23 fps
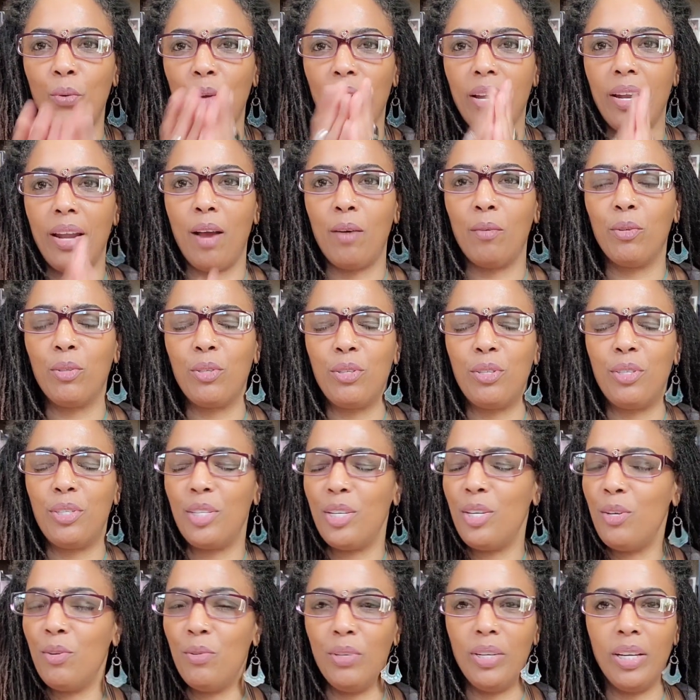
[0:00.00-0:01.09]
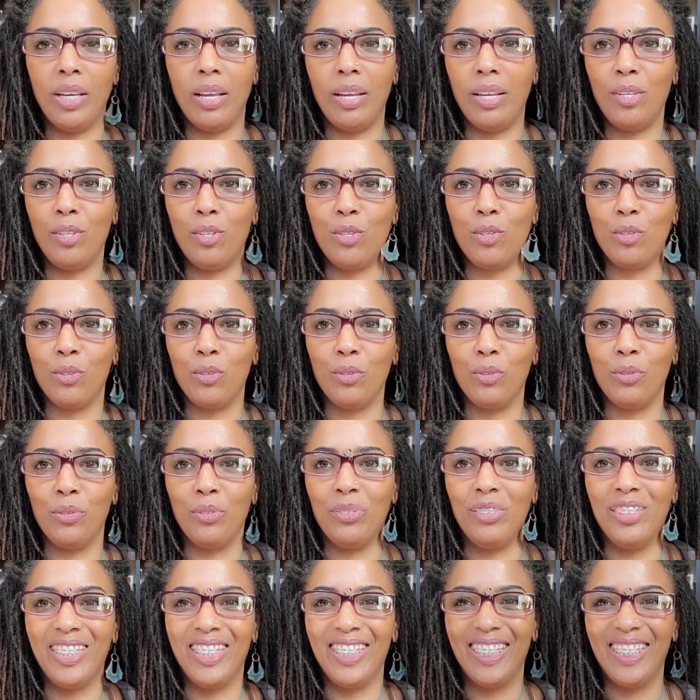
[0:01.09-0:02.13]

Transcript: and I will see you again soon.